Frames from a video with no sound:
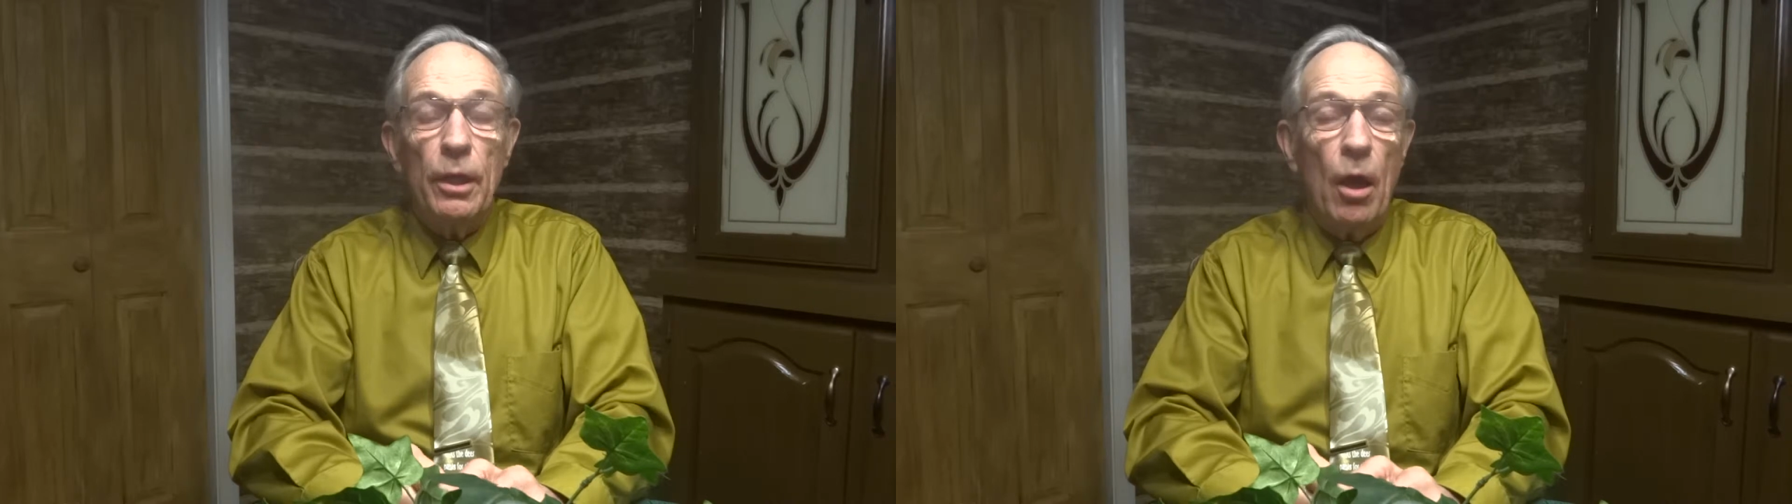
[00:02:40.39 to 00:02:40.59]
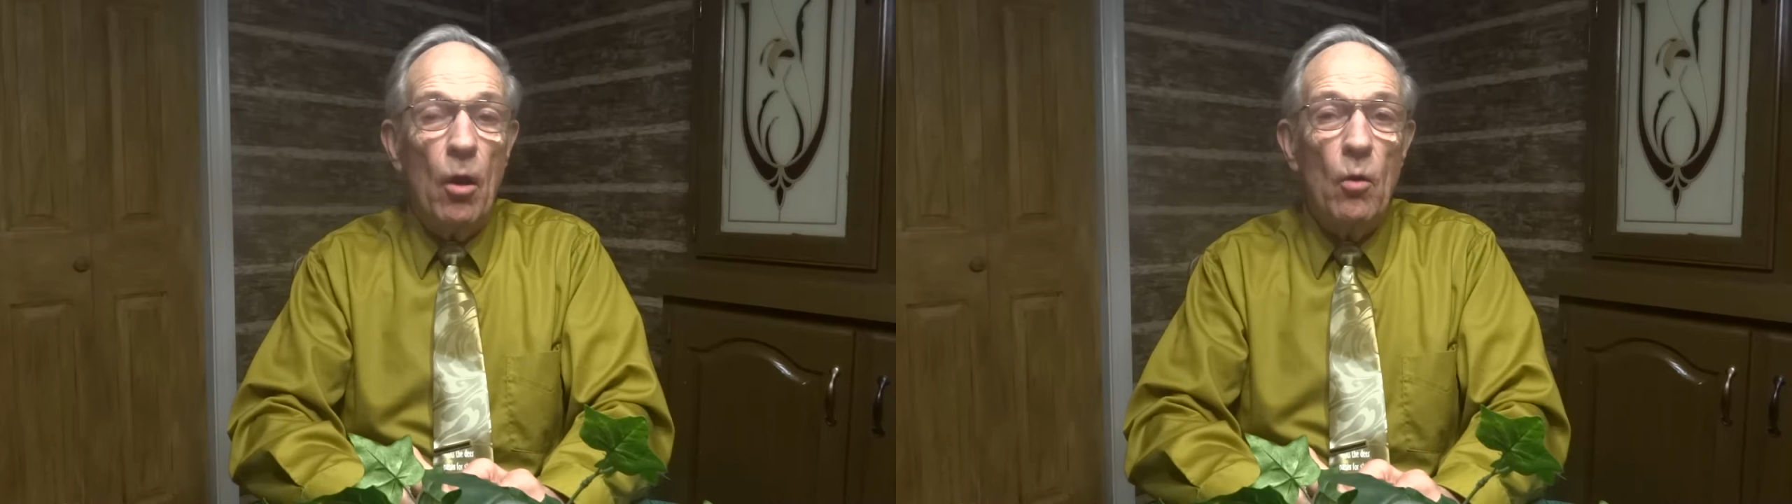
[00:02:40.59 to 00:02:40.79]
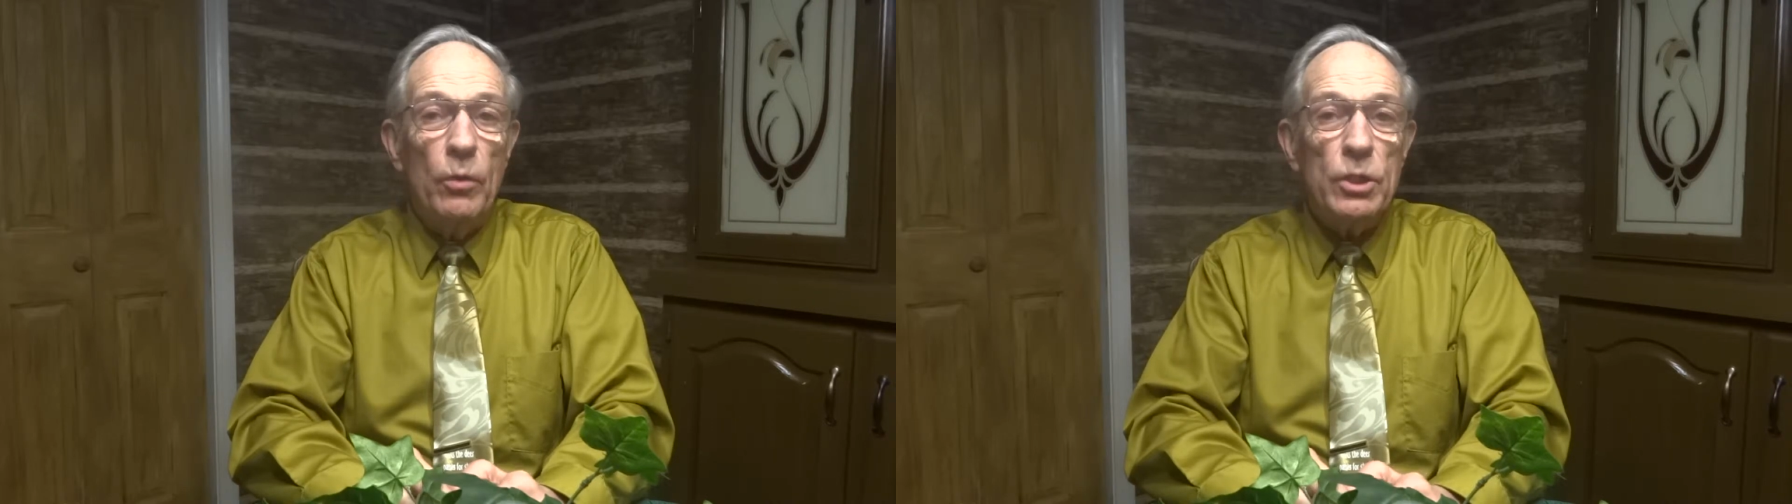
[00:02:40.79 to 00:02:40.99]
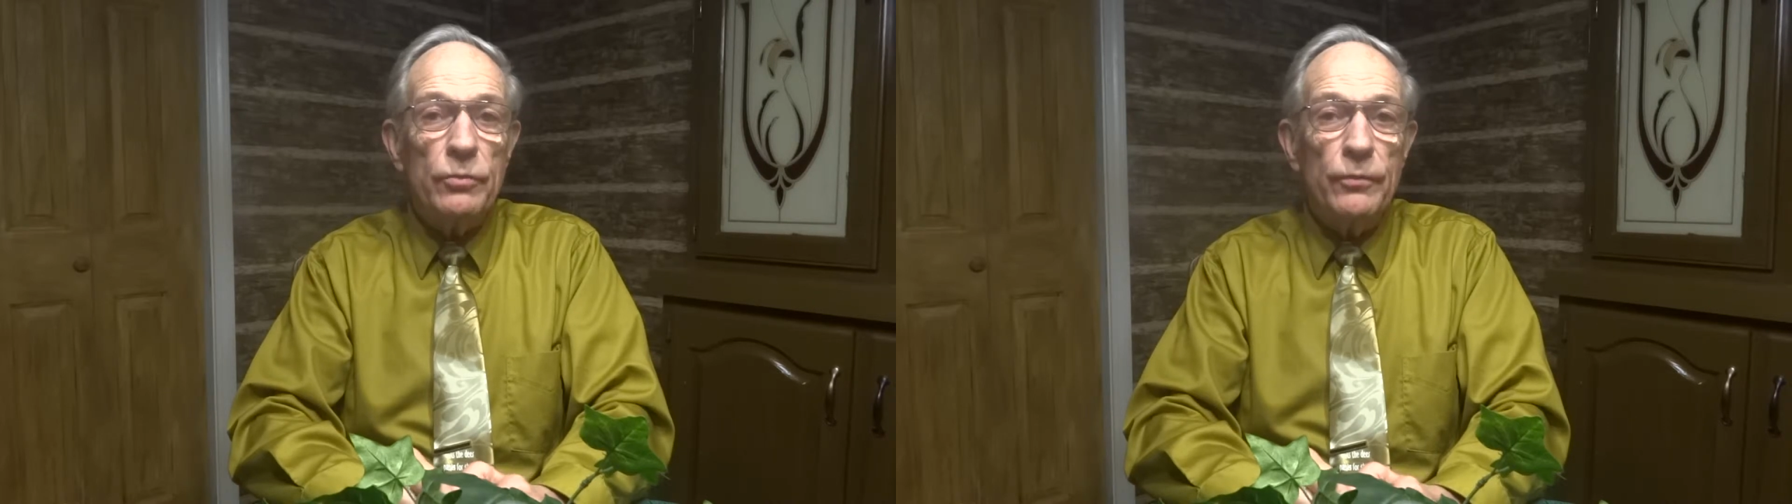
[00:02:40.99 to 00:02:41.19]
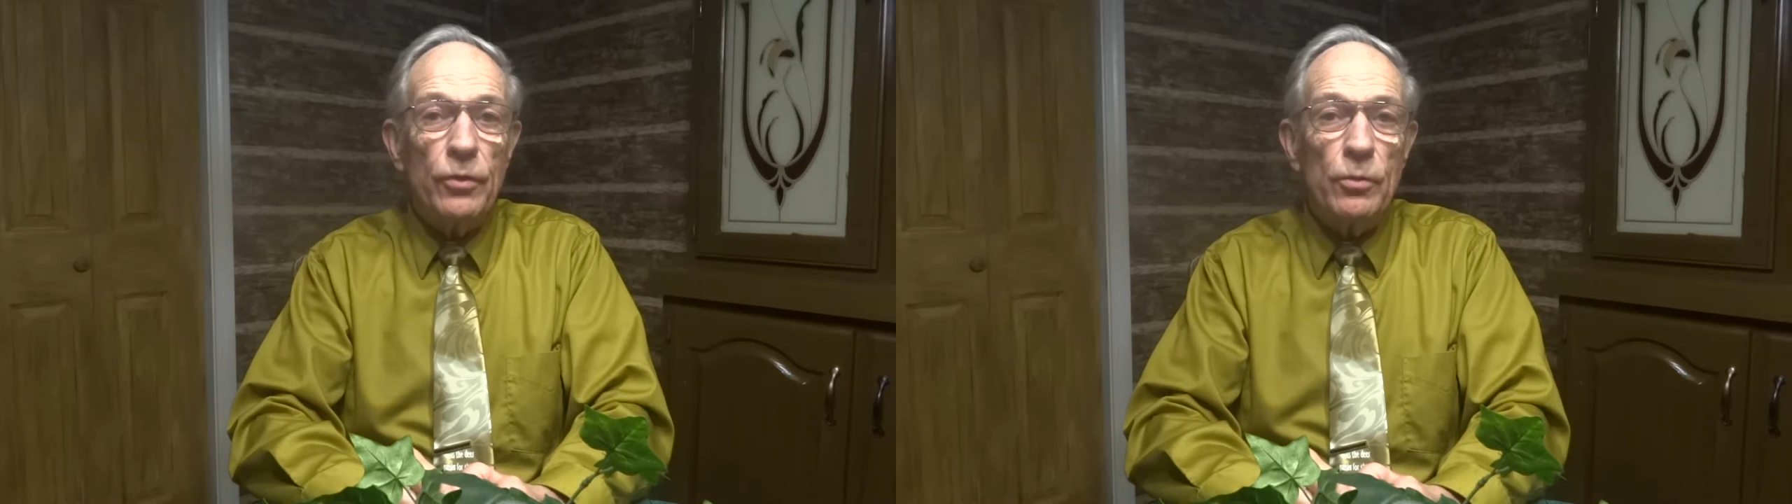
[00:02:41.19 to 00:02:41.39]

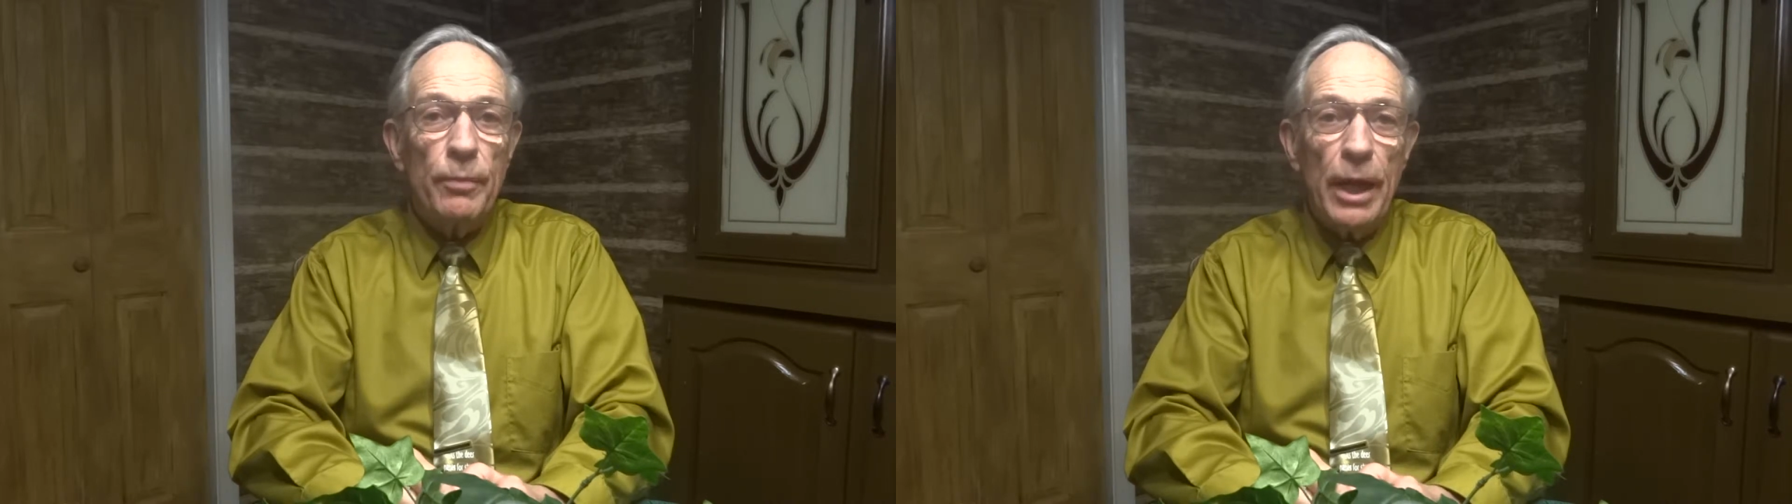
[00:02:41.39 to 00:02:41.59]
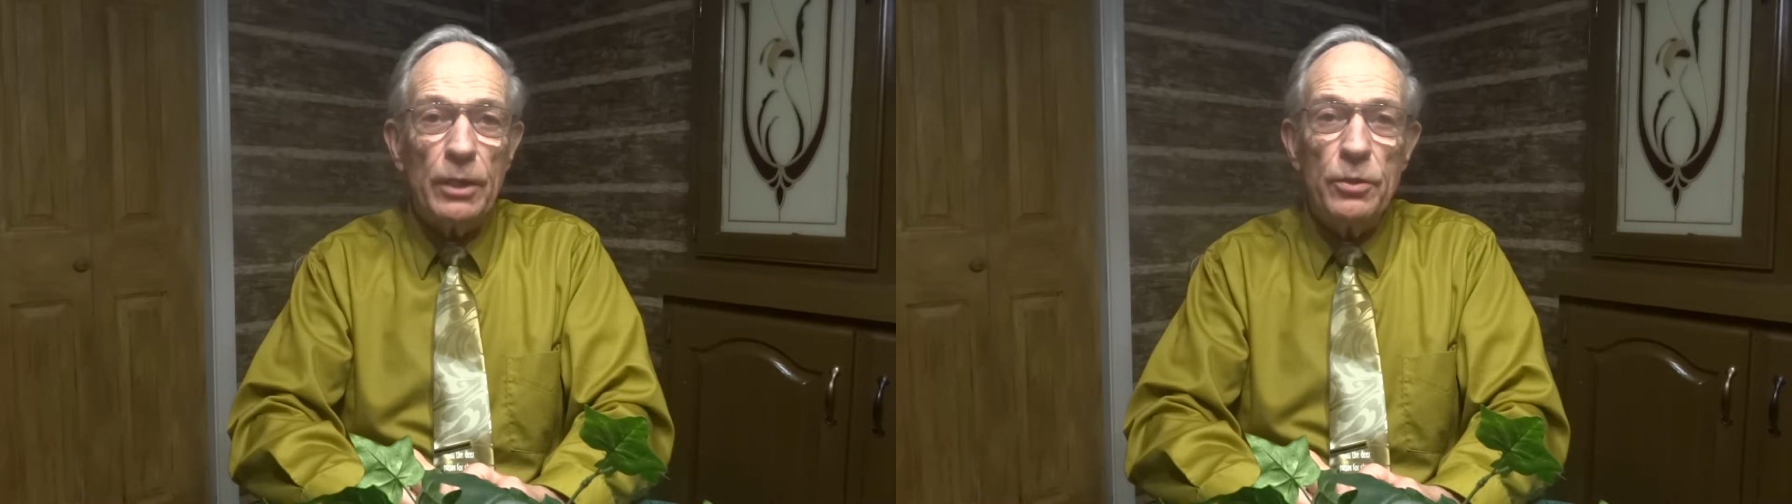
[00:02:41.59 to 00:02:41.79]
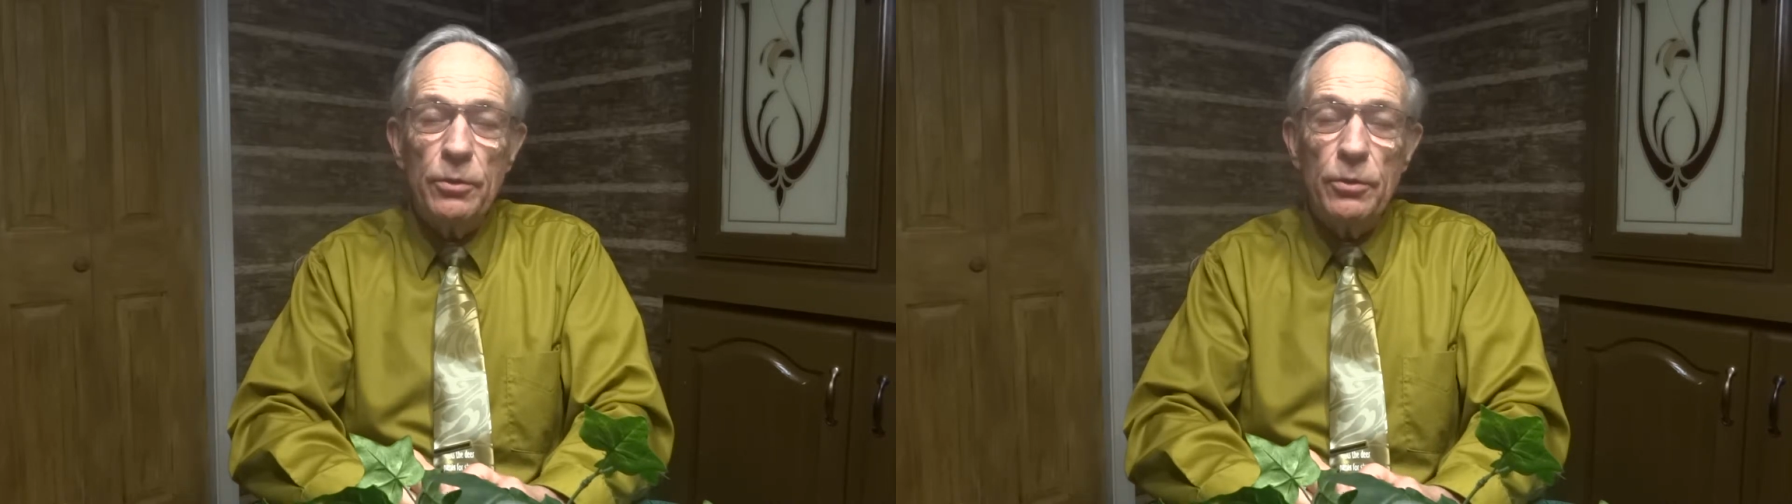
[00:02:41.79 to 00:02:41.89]
always refer back to